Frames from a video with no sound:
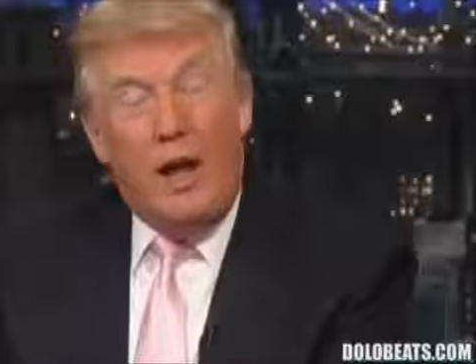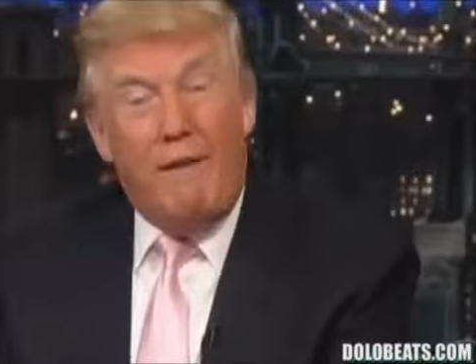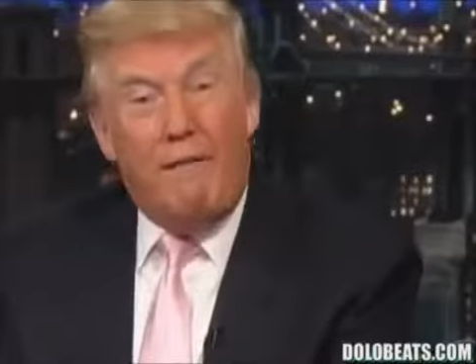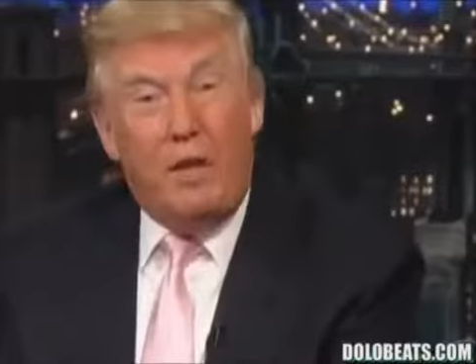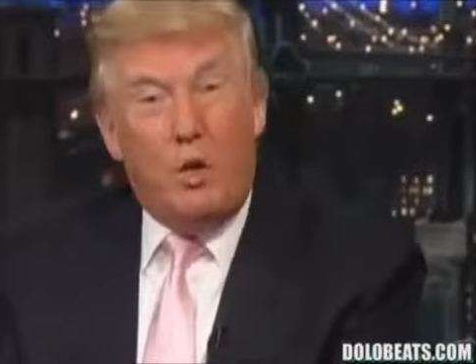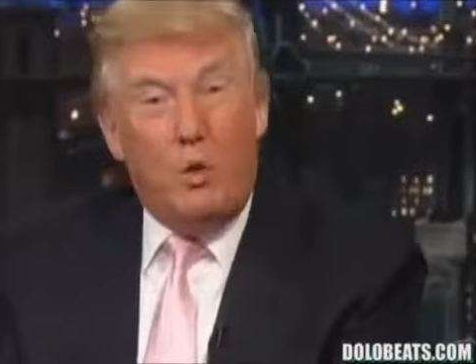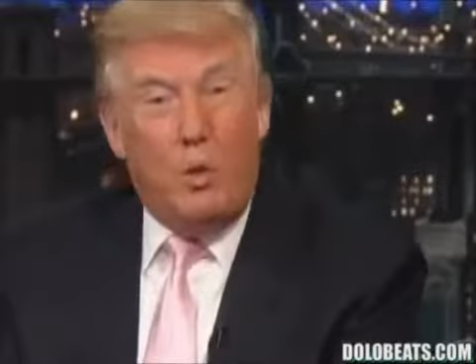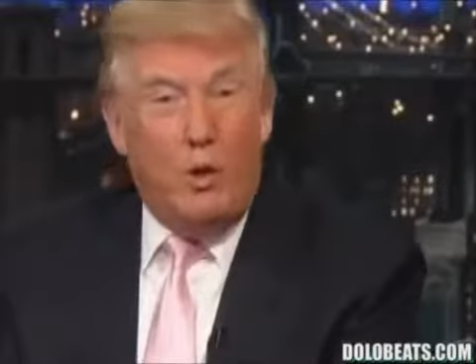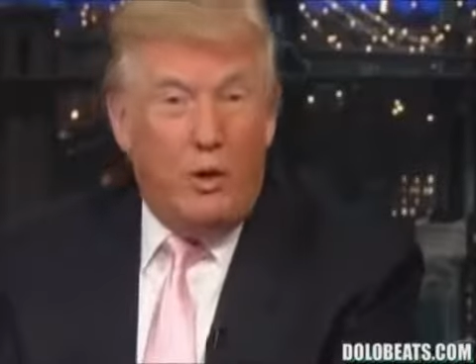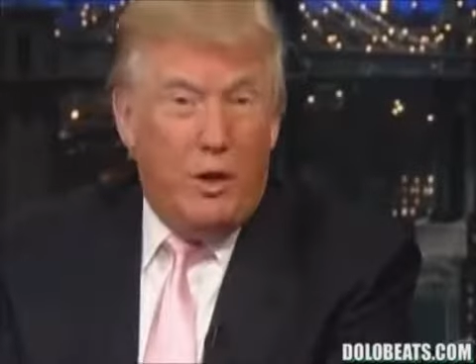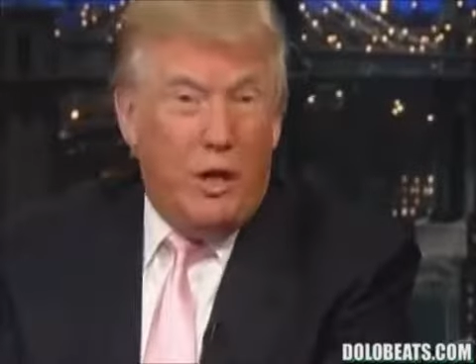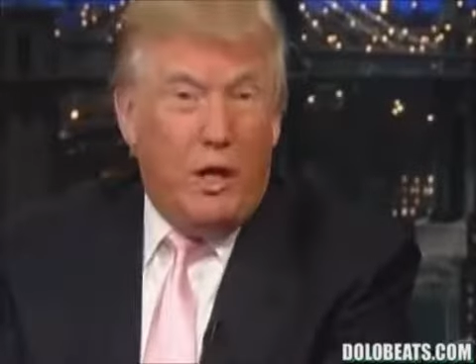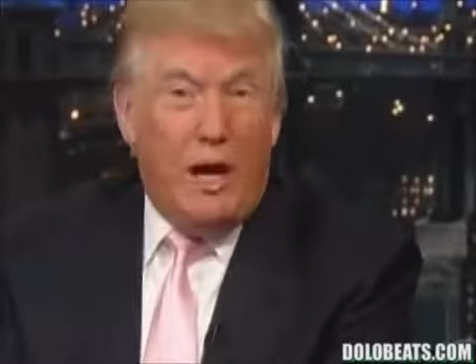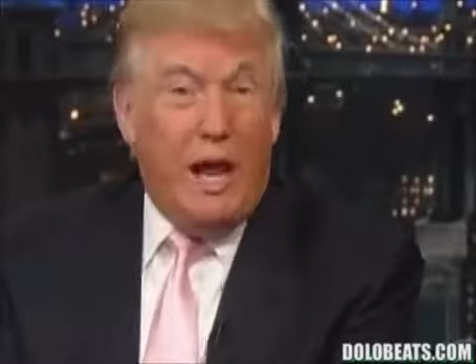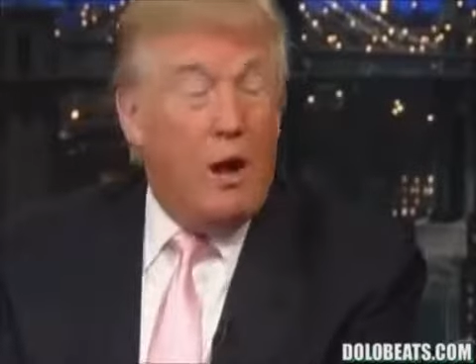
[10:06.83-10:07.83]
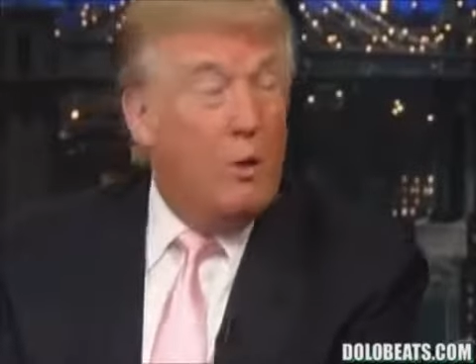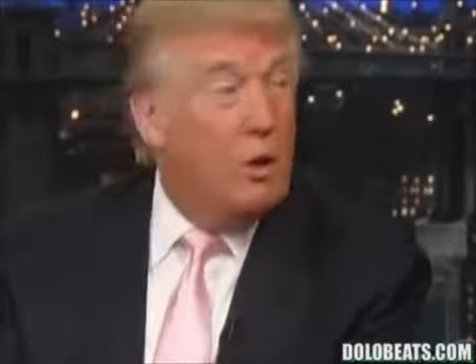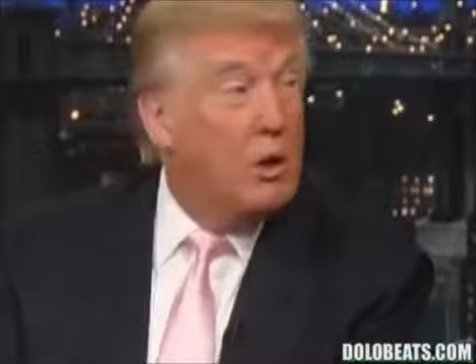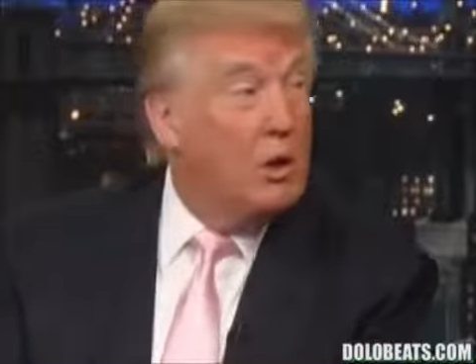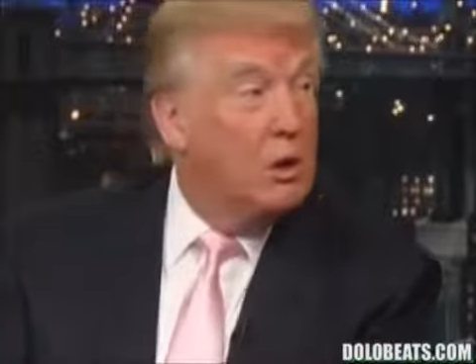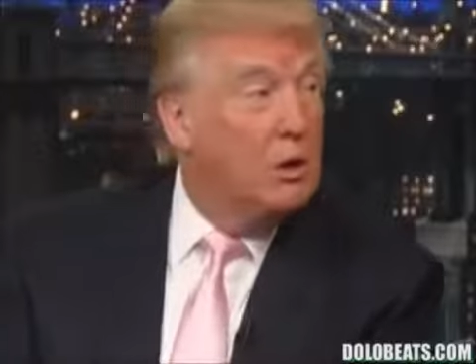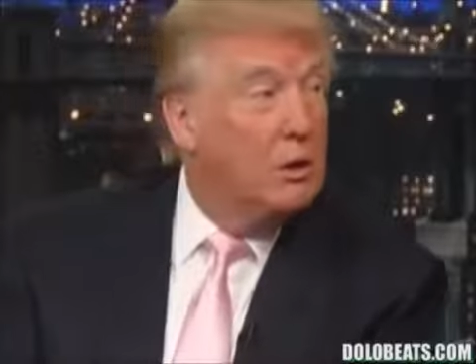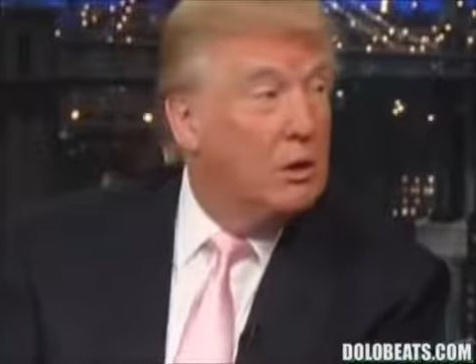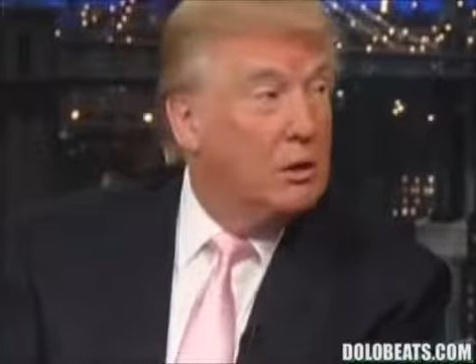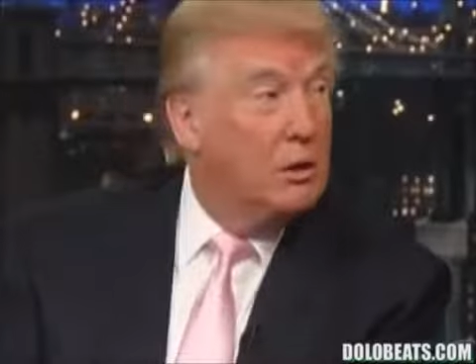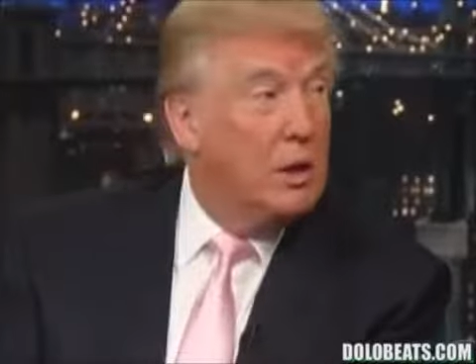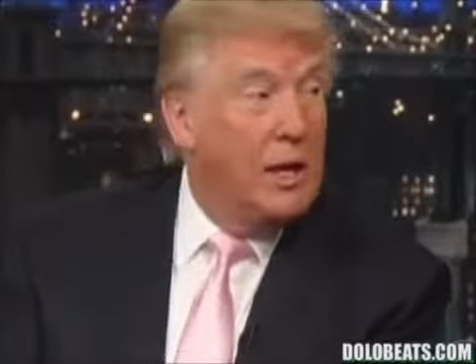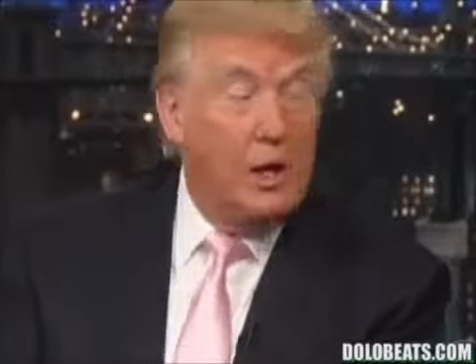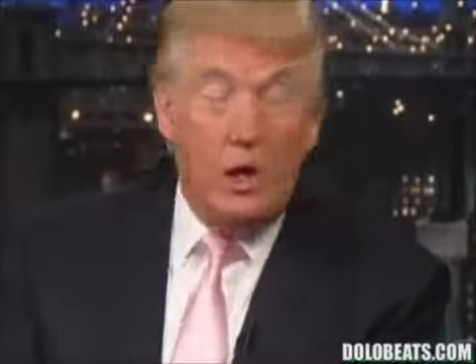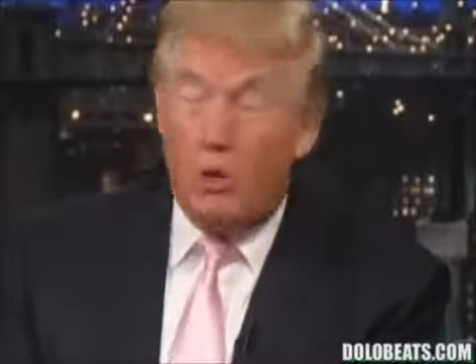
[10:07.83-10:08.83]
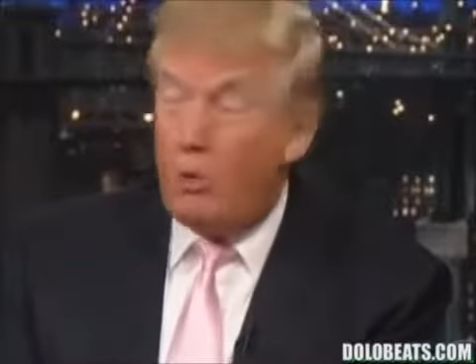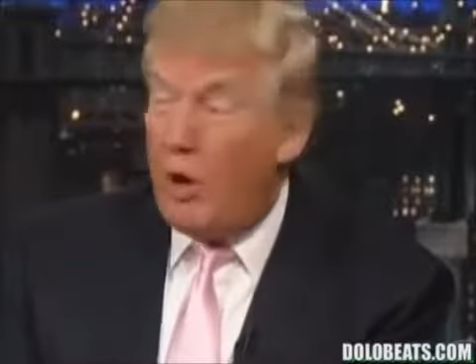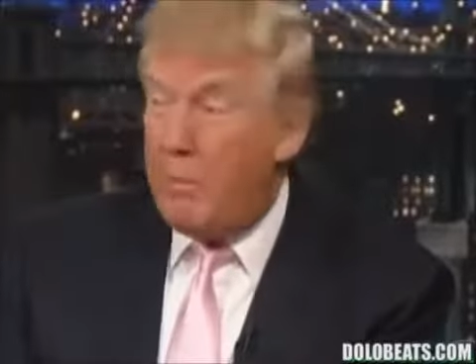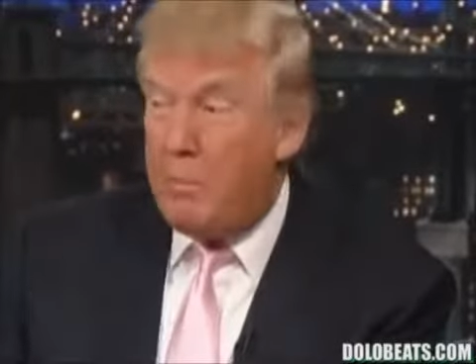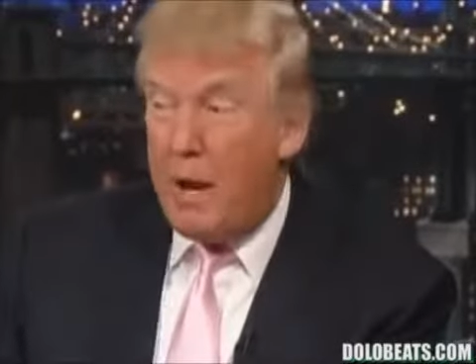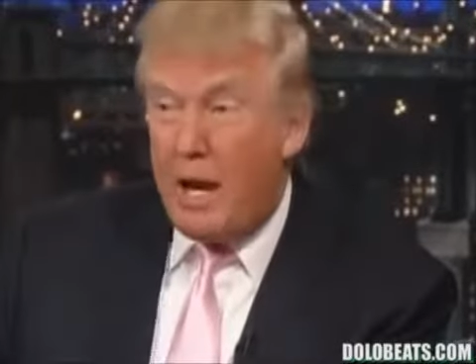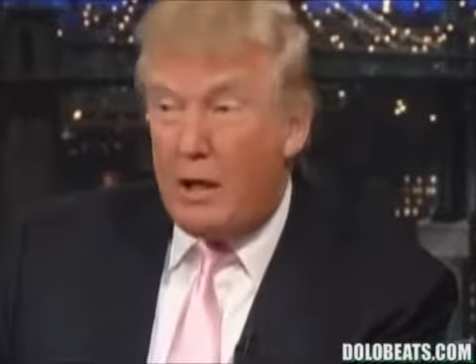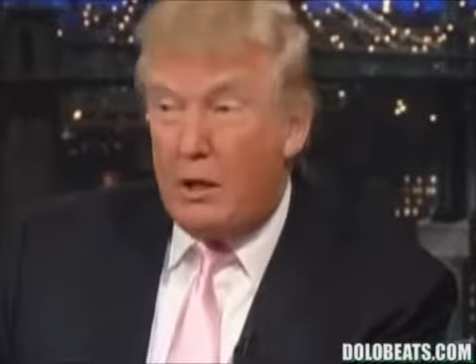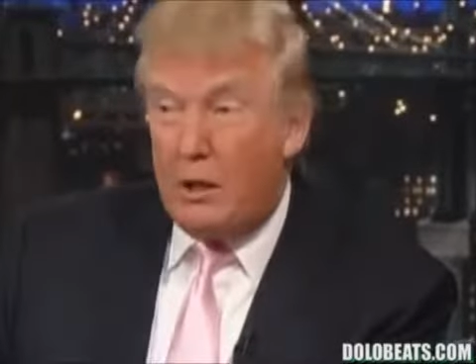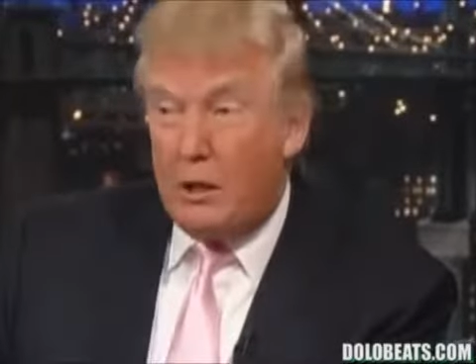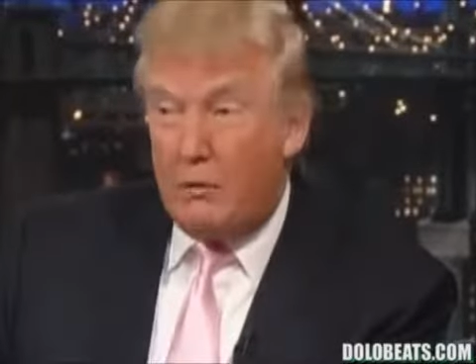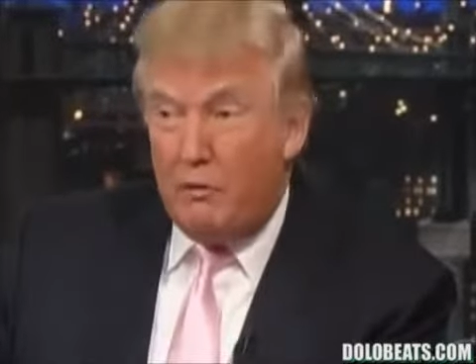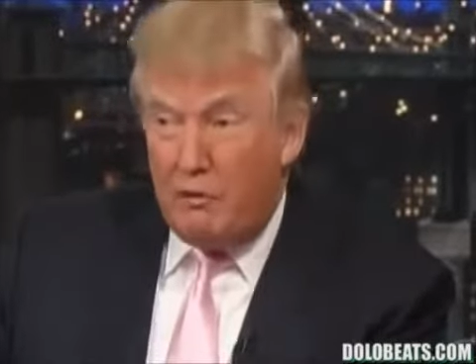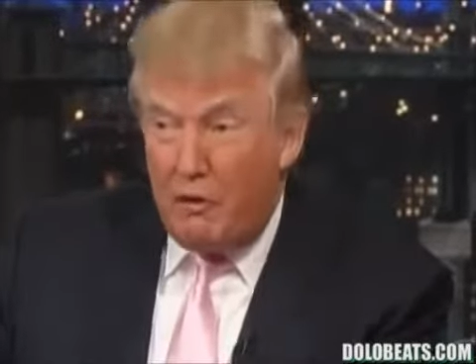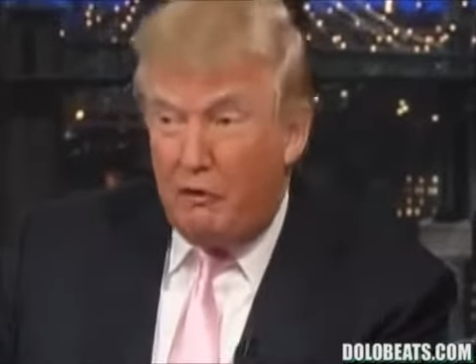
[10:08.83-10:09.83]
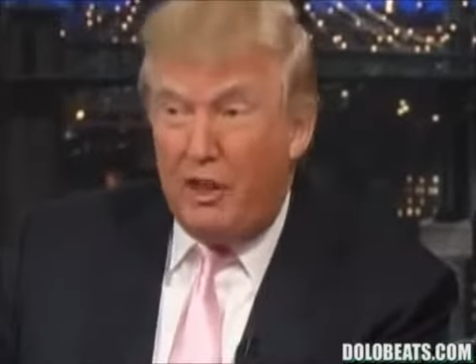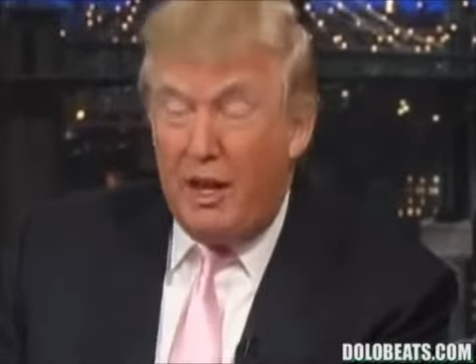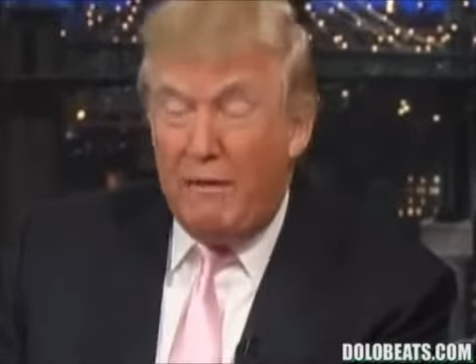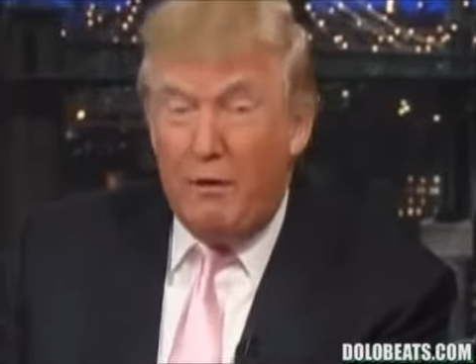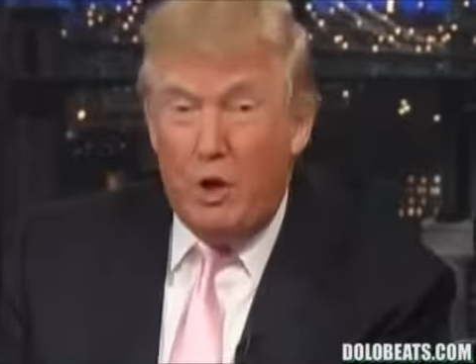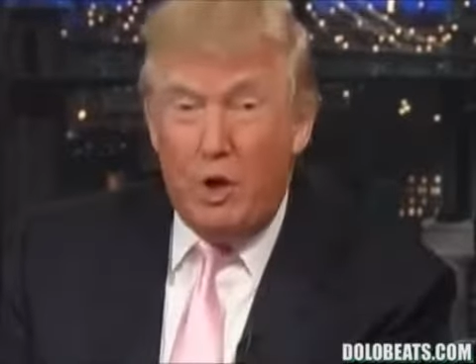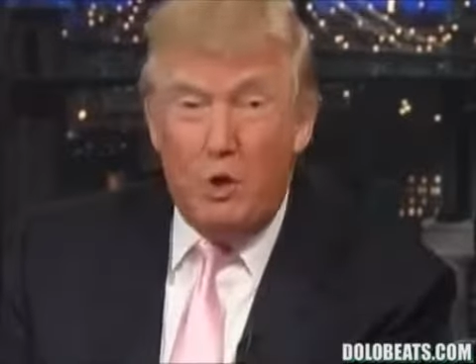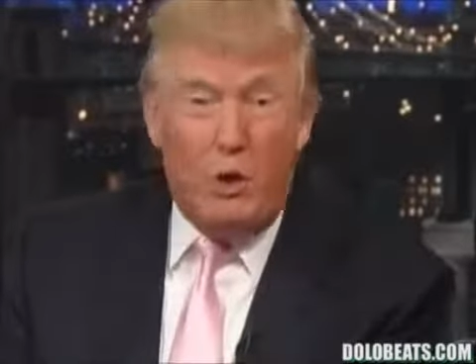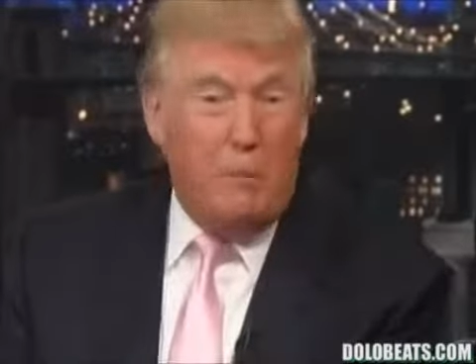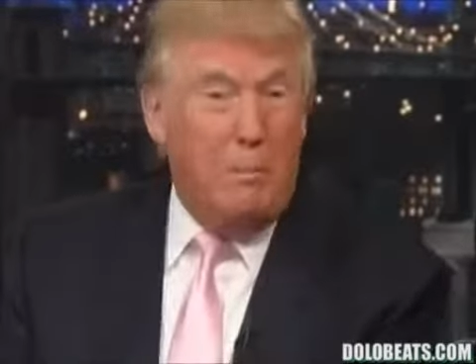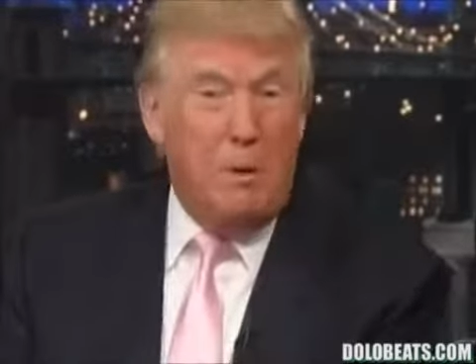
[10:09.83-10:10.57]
could have it within an hour. I'd go right back to Fifth Avenue.